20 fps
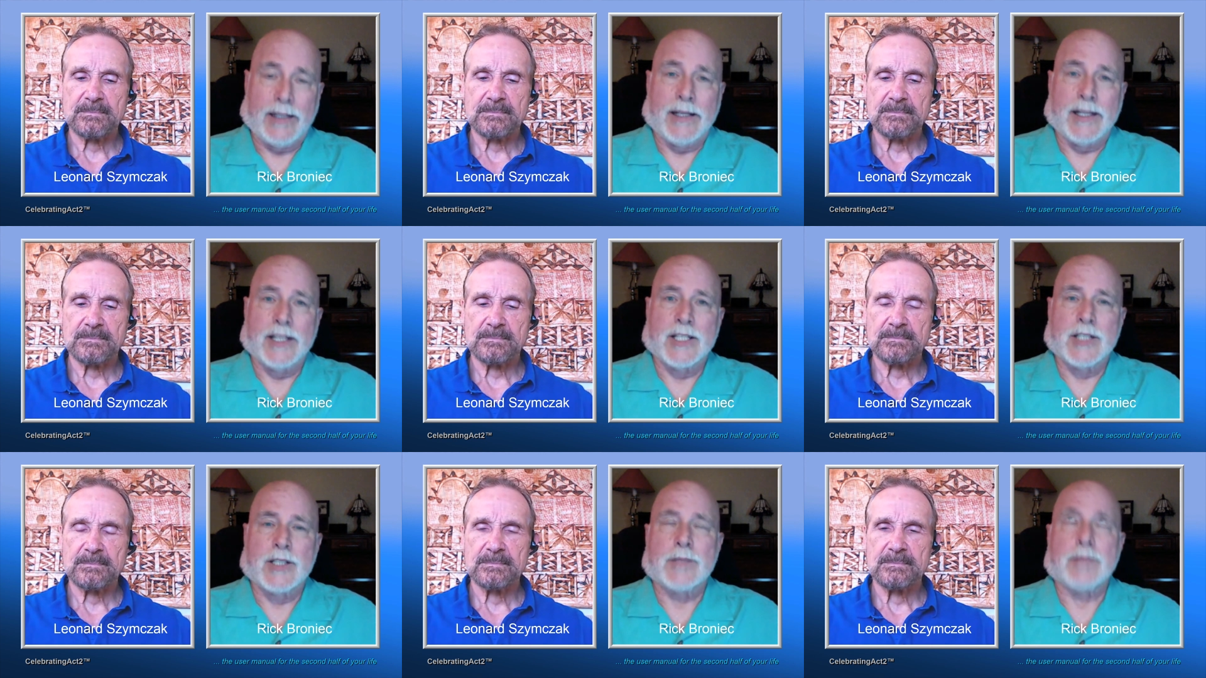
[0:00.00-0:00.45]

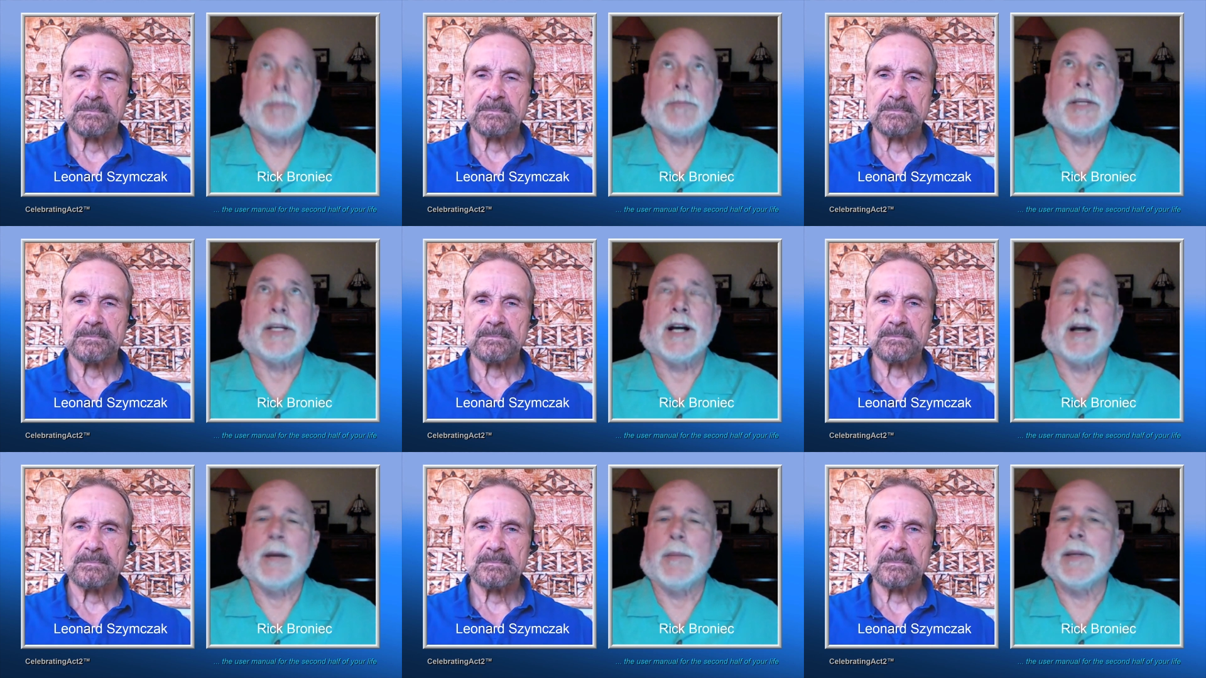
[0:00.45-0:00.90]
Speaker 1: It's
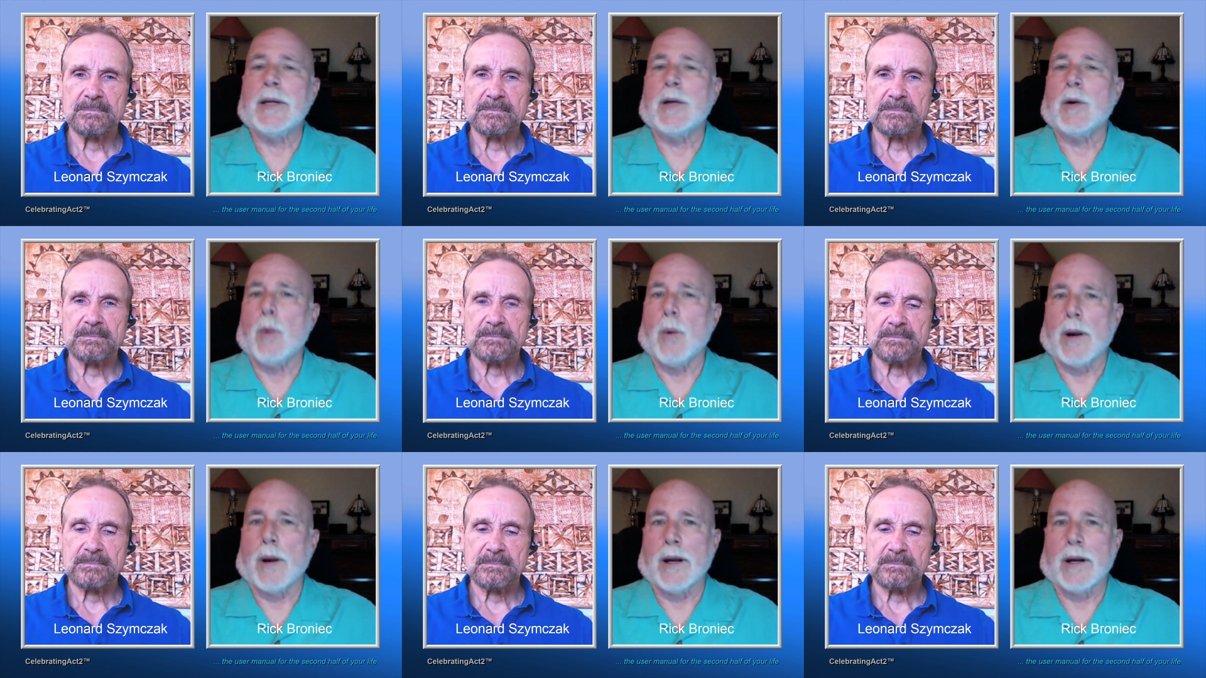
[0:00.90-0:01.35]
becoming
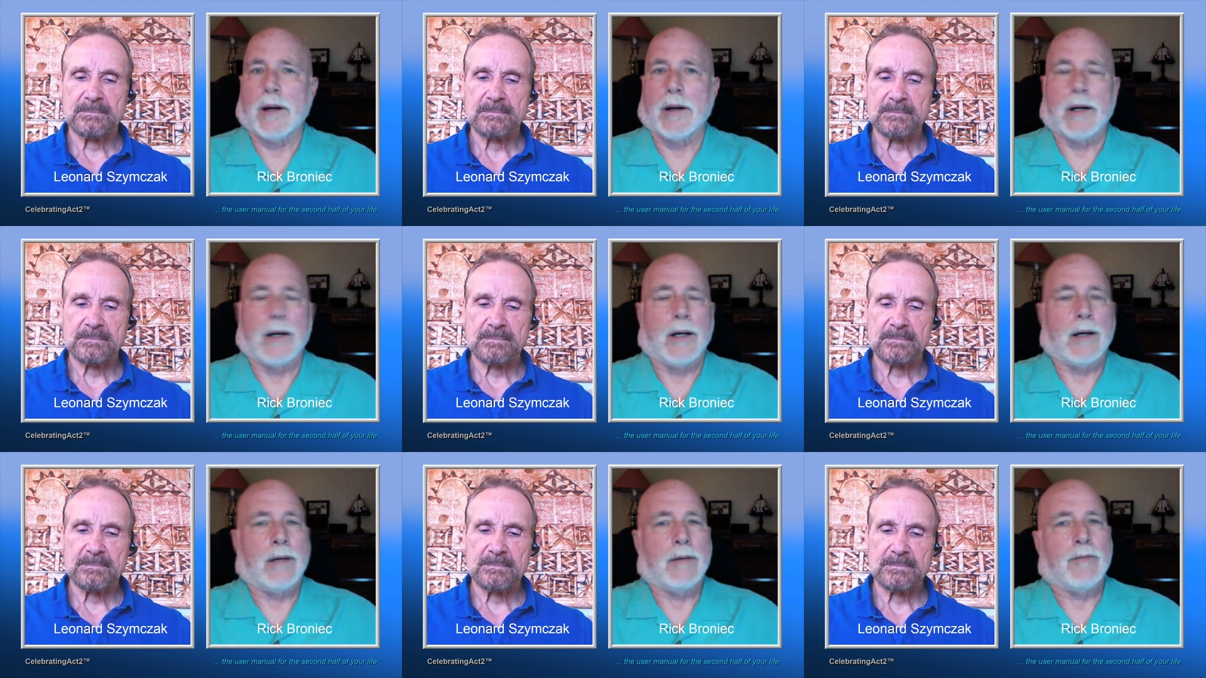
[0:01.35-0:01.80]

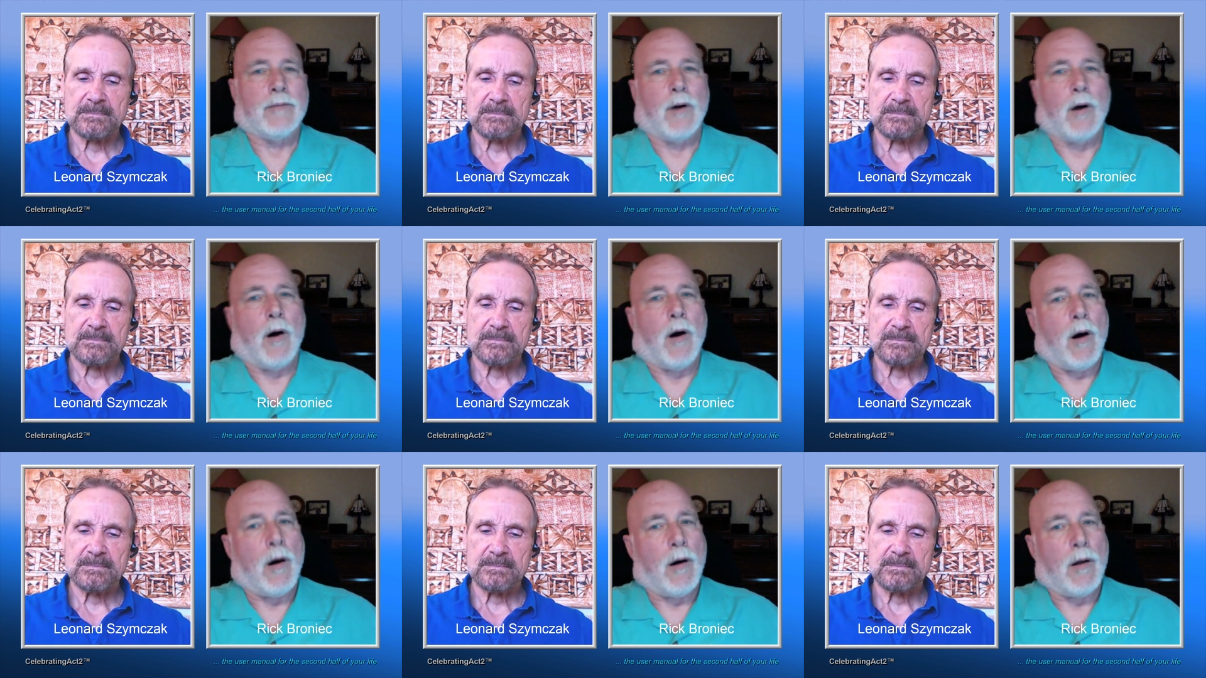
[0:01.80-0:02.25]
aware of
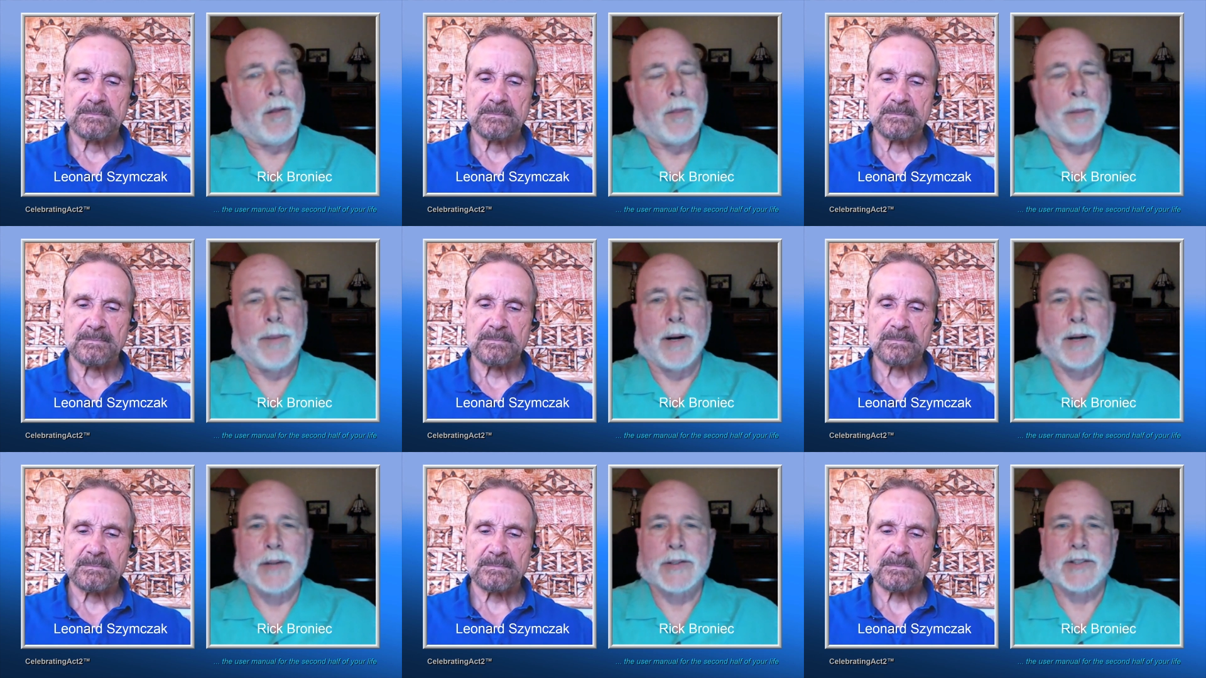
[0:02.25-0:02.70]
all the
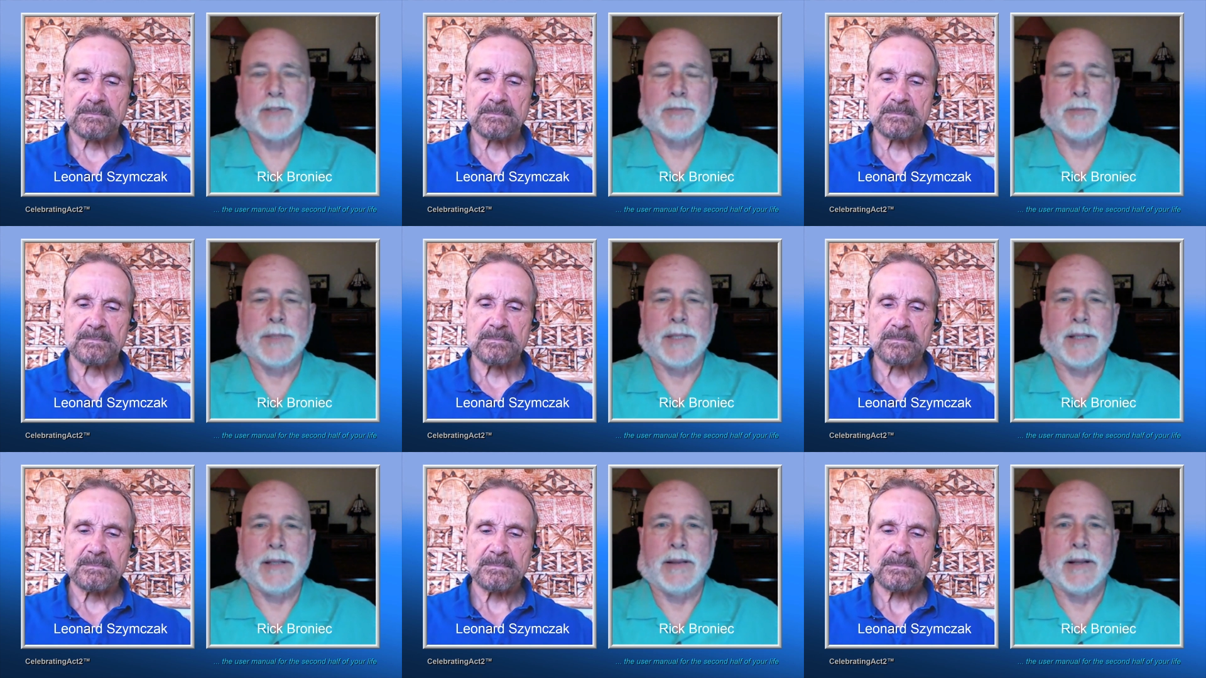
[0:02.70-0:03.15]
parts of
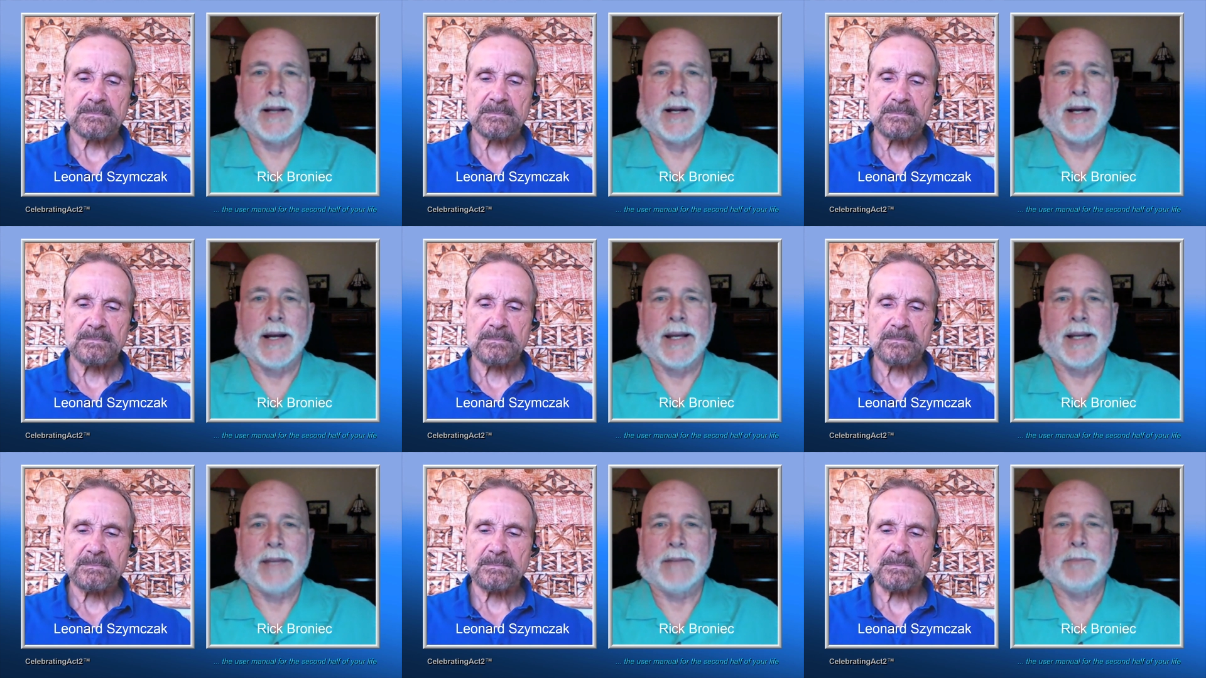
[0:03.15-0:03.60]
me that
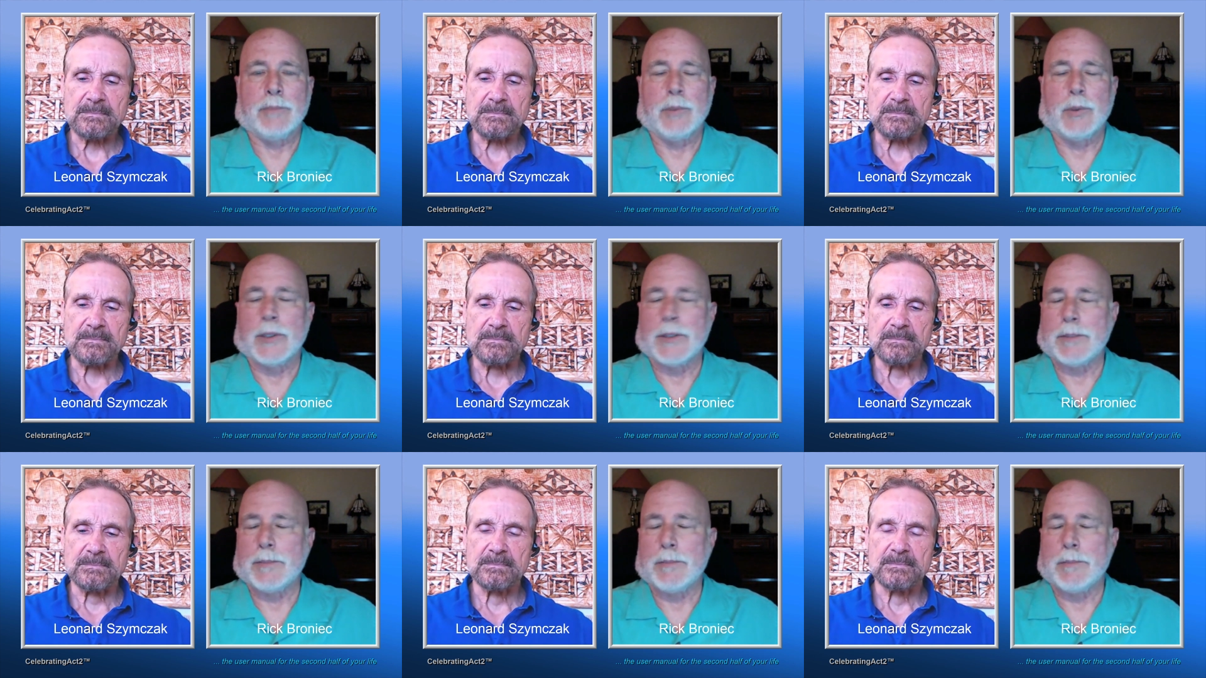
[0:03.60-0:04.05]
I have
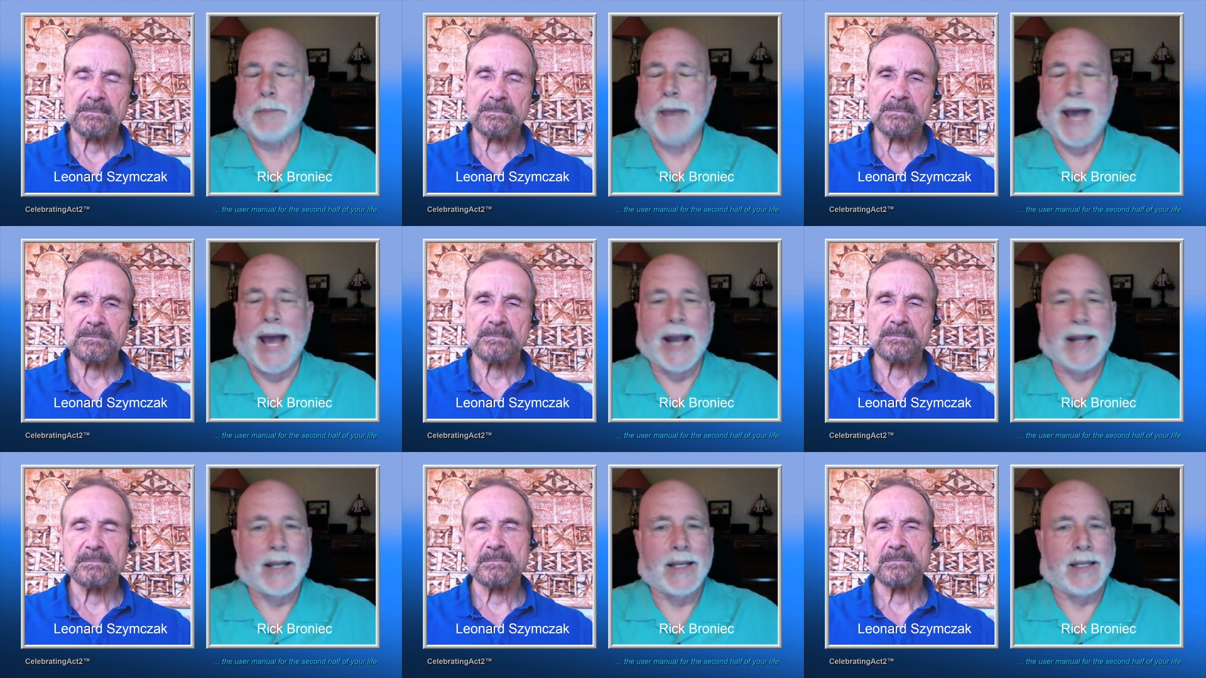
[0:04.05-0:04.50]
put
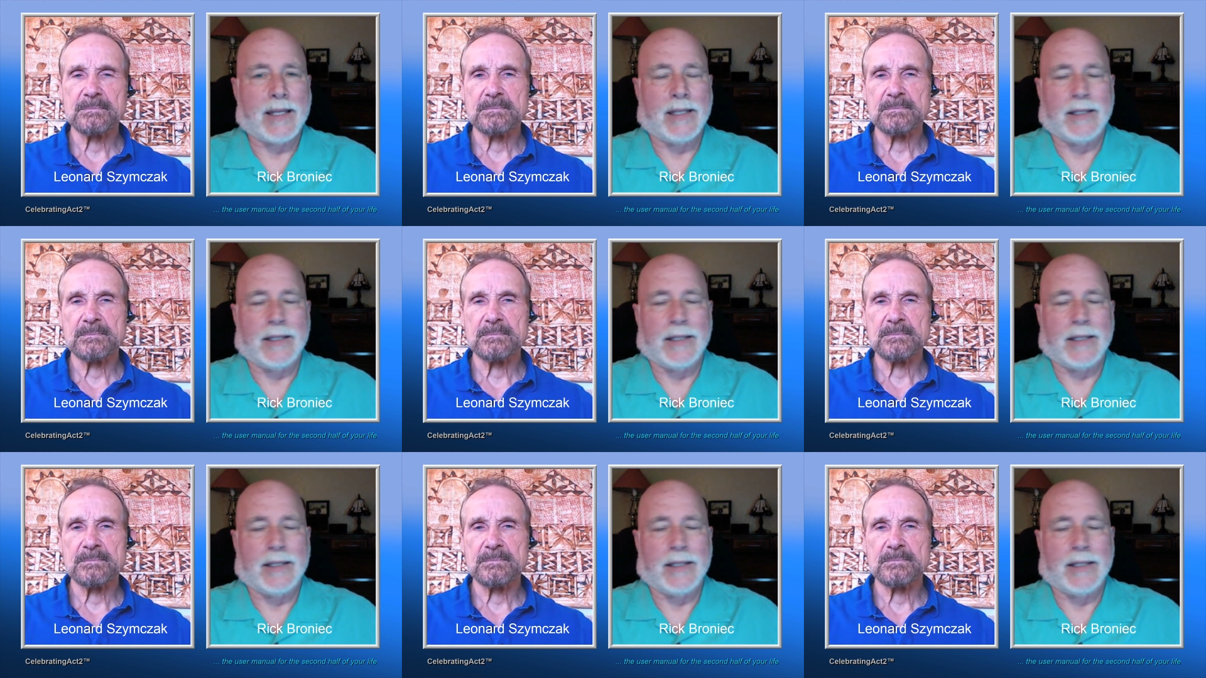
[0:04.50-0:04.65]
back